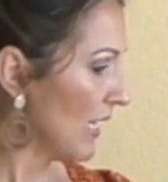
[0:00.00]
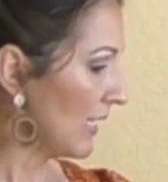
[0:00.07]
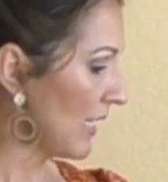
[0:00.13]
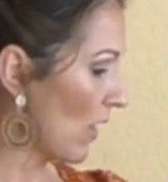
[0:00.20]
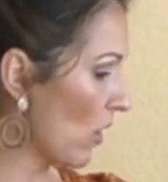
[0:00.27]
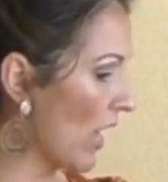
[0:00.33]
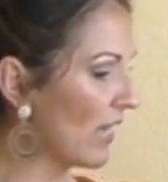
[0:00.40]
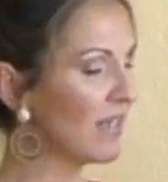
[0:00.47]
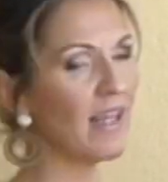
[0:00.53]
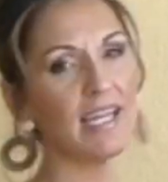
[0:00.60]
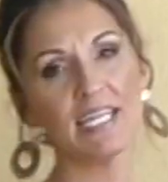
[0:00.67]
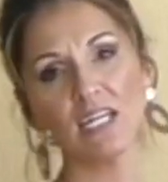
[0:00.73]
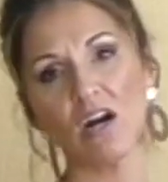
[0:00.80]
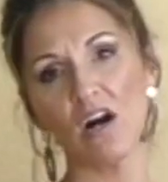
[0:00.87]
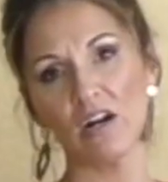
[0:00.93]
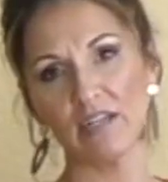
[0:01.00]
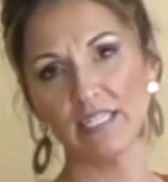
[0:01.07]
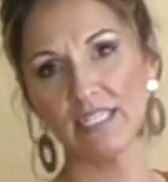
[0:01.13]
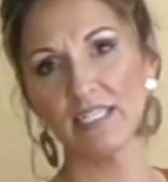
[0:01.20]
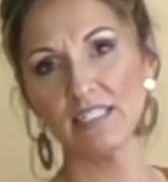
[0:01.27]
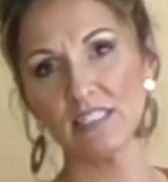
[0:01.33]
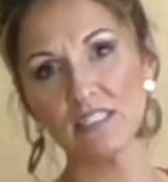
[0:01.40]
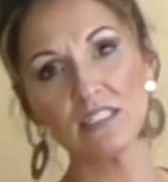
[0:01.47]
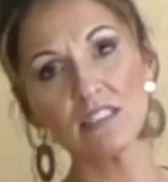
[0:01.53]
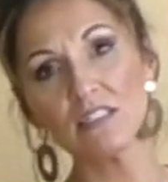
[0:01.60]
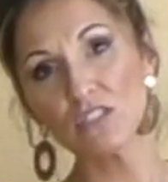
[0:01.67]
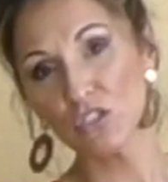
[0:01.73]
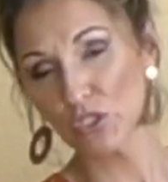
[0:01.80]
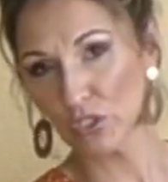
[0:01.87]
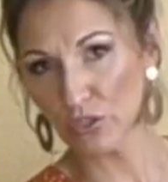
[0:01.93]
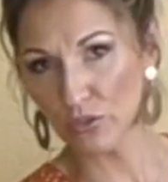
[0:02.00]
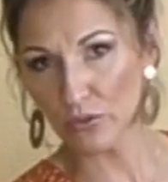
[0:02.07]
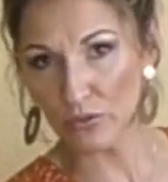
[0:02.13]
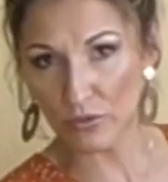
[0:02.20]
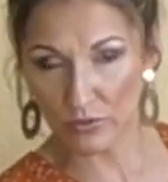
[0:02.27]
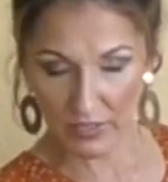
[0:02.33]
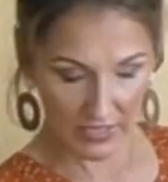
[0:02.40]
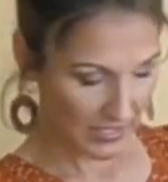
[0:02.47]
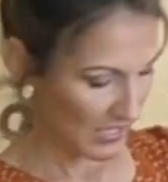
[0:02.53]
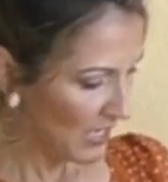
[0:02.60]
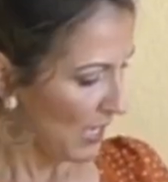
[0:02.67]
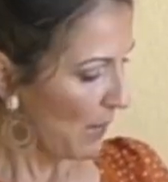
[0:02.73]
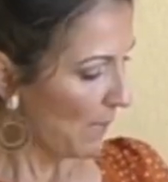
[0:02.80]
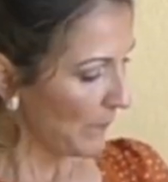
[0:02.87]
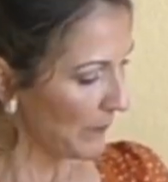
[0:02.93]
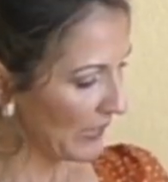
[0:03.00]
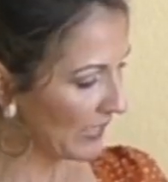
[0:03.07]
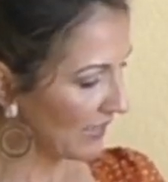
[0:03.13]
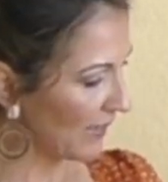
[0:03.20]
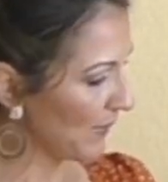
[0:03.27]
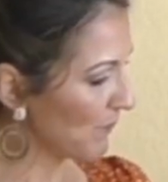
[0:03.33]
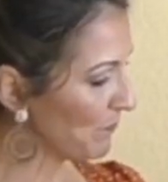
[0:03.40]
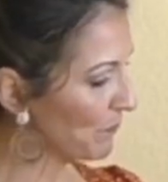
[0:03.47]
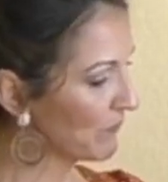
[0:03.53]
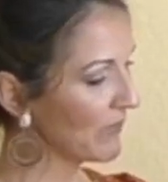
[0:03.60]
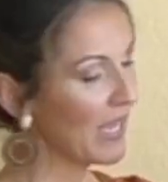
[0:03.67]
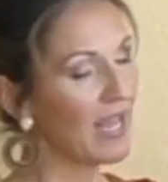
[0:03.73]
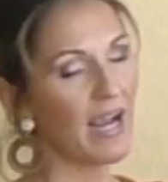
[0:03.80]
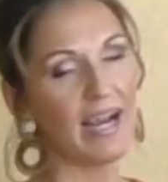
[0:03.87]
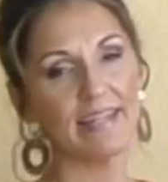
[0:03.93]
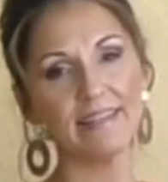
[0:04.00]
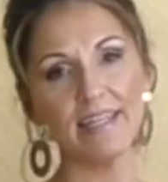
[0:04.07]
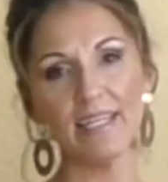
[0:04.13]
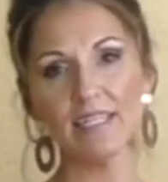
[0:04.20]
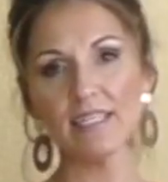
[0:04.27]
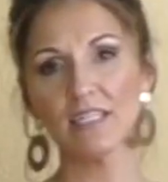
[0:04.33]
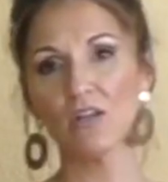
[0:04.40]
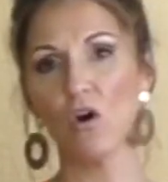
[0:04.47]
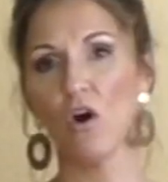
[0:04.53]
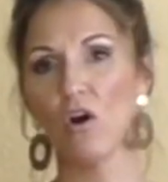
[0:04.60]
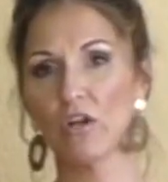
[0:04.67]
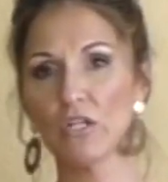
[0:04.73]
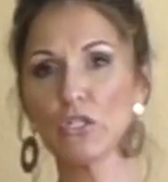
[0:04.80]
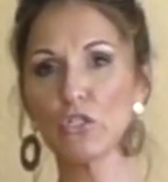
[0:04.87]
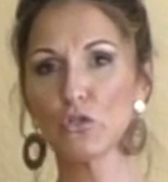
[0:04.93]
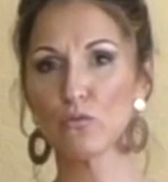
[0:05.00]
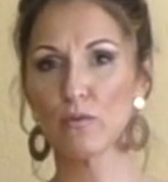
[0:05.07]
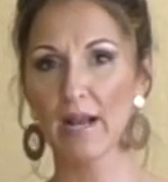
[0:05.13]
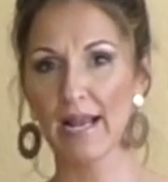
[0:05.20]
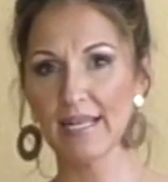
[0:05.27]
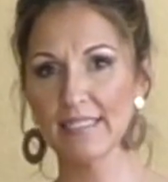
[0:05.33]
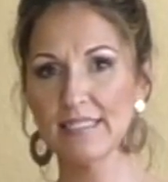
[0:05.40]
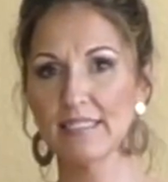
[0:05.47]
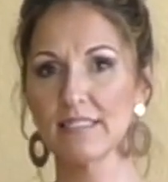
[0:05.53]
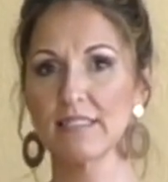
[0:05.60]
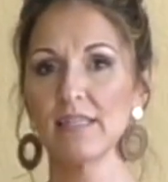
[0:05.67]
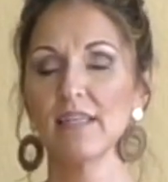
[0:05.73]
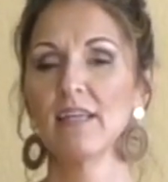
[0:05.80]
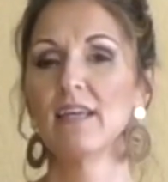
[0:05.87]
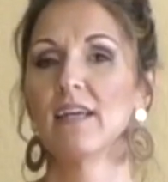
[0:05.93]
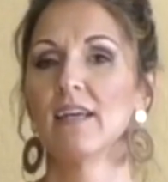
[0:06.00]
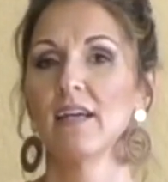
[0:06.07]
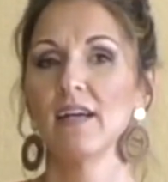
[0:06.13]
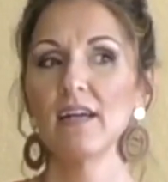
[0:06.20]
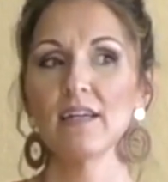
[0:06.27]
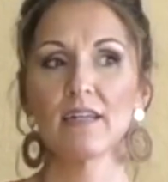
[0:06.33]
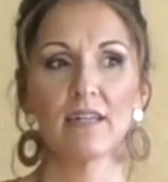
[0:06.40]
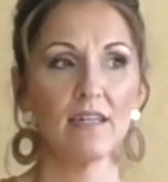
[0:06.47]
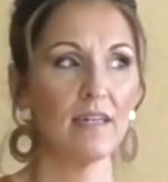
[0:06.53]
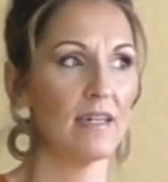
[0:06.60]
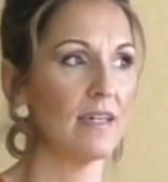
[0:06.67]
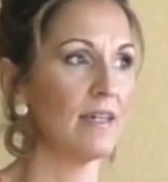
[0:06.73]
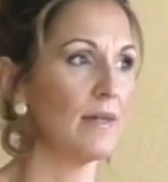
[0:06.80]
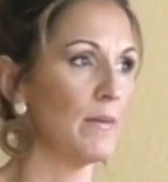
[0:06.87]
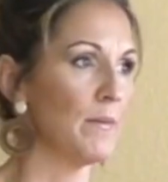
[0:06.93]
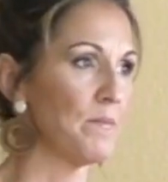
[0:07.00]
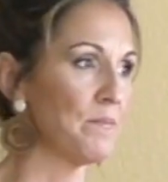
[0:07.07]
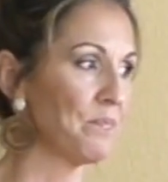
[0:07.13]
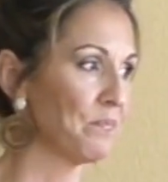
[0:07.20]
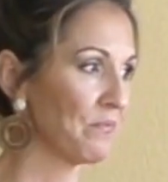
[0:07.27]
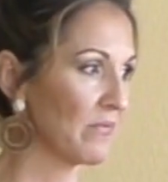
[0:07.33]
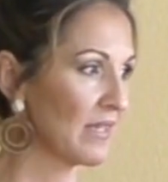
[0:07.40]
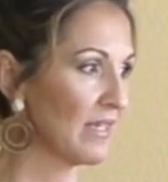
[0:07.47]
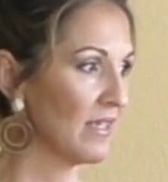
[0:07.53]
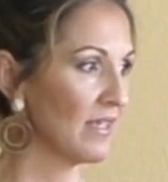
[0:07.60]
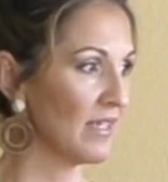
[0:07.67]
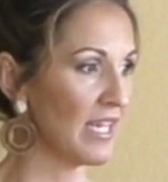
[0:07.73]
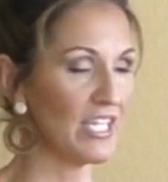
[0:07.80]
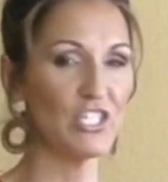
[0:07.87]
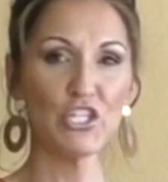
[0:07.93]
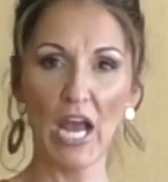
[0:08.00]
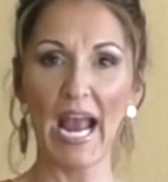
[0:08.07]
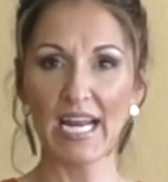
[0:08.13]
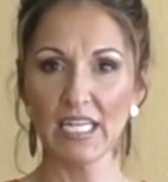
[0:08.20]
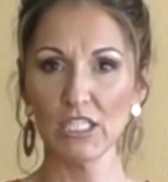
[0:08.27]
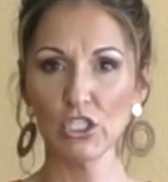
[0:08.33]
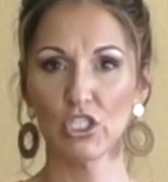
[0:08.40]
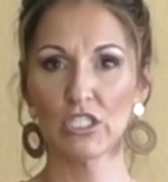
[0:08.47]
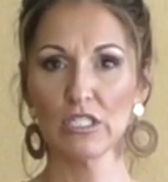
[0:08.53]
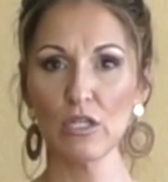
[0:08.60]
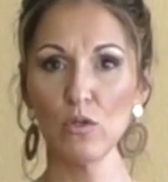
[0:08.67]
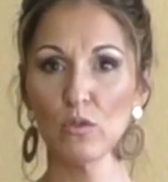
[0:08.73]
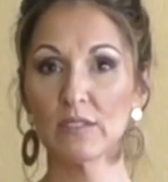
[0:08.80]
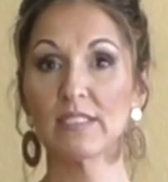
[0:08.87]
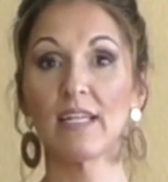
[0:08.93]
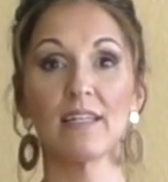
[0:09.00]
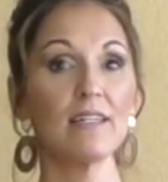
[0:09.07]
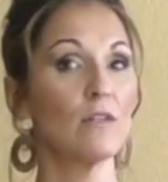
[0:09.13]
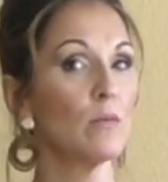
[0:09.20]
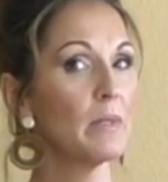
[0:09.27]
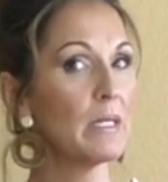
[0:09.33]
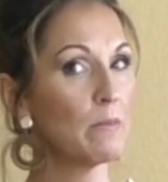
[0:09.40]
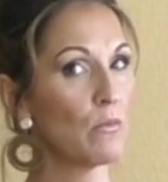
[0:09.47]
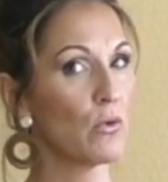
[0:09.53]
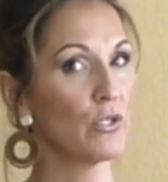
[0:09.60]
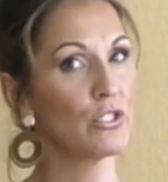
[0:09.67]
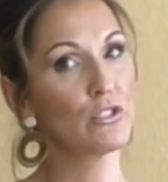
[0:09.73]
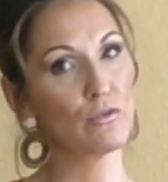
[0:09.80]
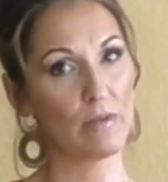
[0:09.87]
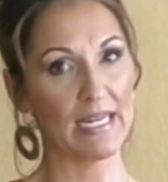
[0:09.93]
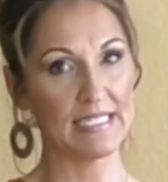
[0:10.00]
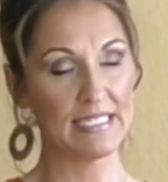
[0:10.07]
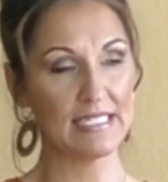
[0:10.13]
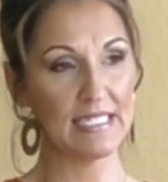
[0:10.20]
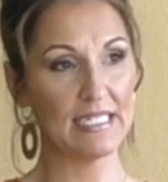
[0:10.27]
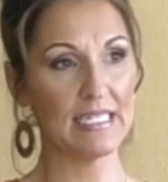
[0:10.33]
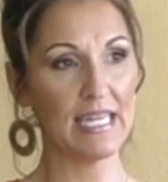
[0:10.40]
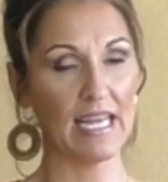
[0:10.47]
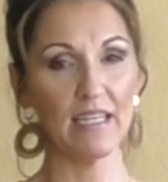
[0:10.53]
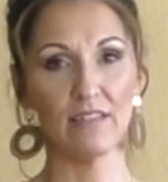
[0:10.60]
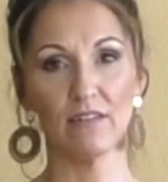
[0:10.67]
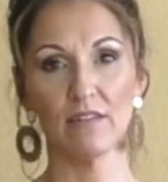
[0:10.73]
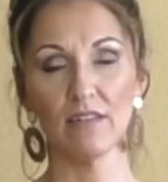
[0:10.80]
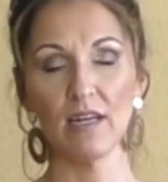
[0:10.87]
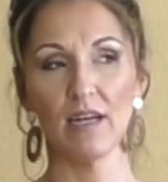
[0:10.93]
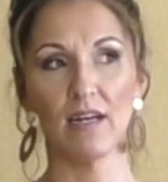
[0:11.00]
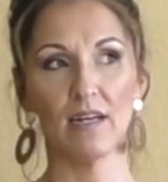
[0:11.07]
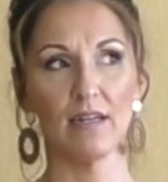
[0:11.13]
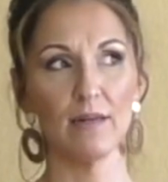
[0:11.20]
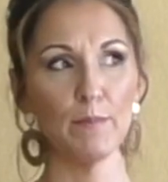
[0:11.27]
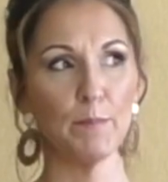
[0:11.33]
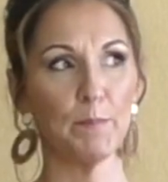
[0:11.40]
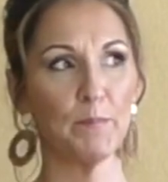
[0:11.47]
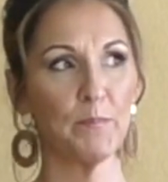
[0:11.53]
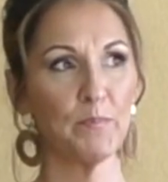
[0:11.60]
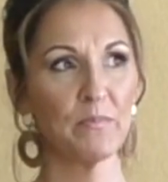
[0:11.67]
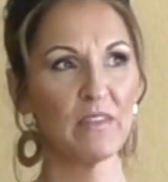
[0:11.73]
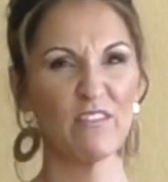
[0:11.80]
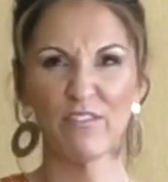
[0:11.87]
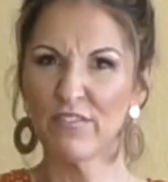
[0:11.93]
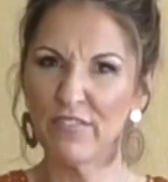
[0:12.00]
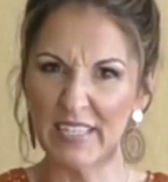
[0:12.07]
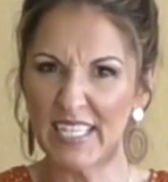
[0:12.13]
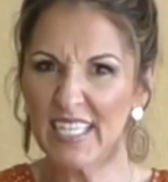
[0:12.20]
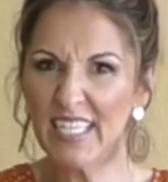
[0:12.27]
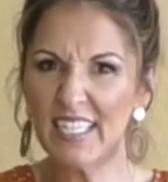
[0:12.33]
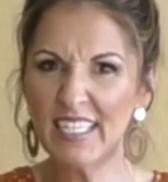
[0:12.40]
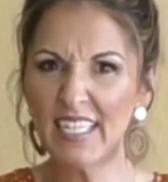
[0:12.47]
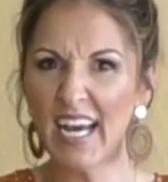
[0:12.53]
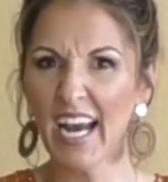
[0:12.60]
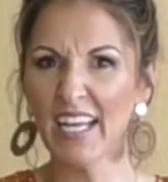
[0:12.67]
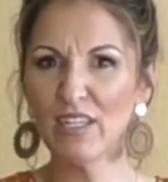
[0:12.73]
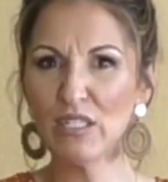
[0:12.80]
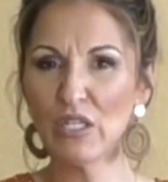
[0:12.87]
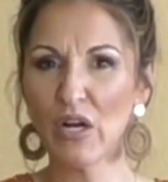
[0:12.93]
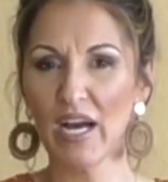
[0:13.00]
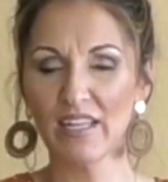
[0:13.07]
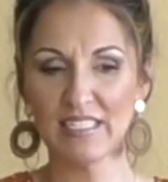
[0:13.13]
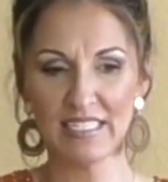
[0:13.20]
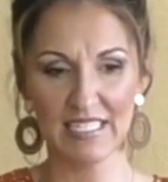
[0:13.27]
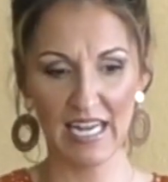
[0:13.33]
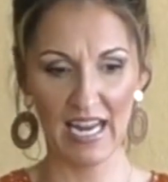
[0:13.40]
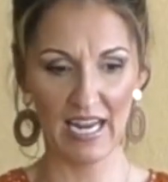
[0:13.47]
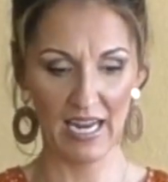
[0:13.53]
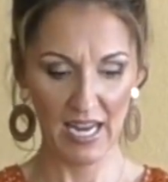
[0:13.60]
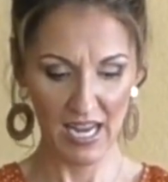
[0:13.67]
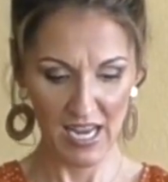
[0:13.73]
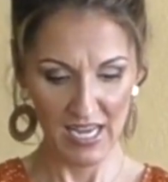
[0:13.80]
Now I like cardigans too, but I think on a dress, um, a jacket just looks a little bit more dressy and um, fitted. I don't know how to say.